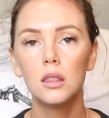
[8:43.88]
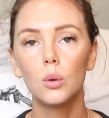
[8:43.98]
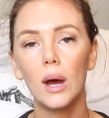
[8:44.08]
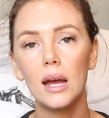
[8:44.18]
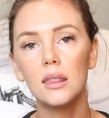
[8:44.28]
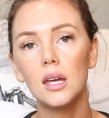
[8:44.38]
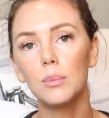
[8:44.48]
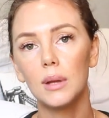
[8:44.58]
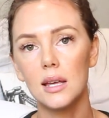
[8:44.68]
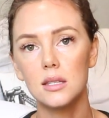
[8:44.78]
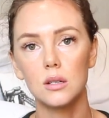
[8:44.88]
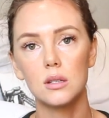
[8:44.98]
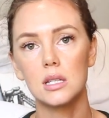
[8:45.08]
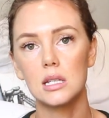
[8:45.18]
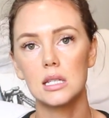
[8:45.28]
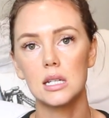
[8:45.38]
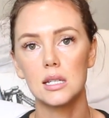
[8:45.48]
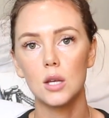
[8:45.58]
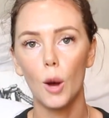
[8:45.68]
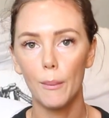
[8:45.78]
The way that
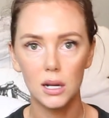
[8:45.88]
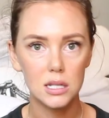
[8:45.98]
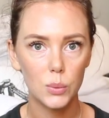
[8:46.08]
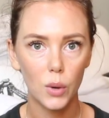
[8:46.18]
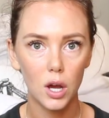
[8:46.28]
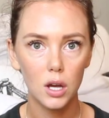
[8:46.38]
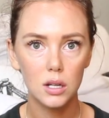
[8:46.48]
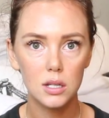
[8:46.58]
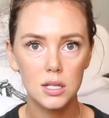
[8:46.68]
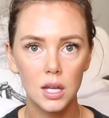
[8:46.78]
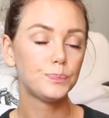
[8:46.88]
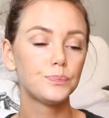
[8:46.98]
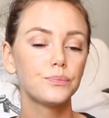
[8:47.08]
Blastocystis hominis works,